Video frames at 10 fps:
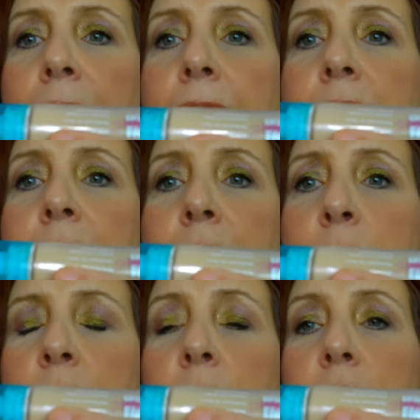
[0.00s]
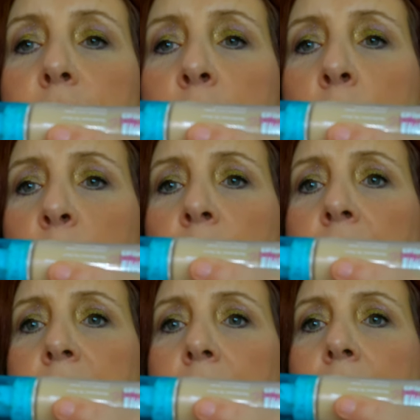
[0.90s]
And again, both from
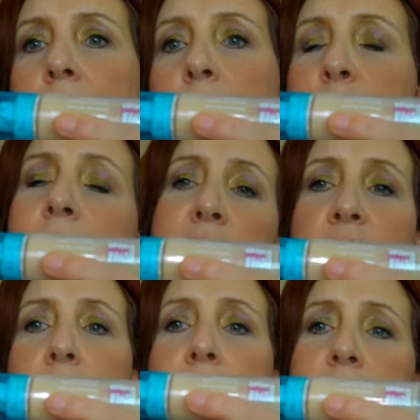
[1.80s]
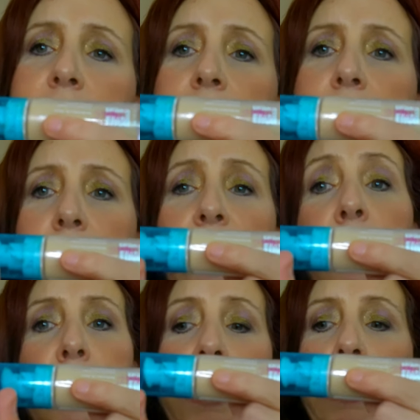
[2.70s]
Uoma uh, by Sharon C. that you
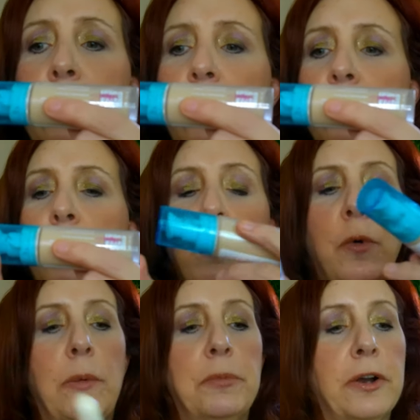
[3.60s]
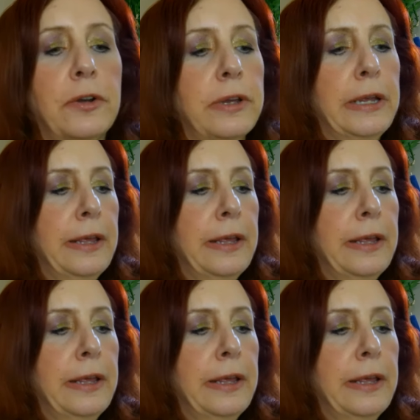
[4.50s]
can get over at Walmart.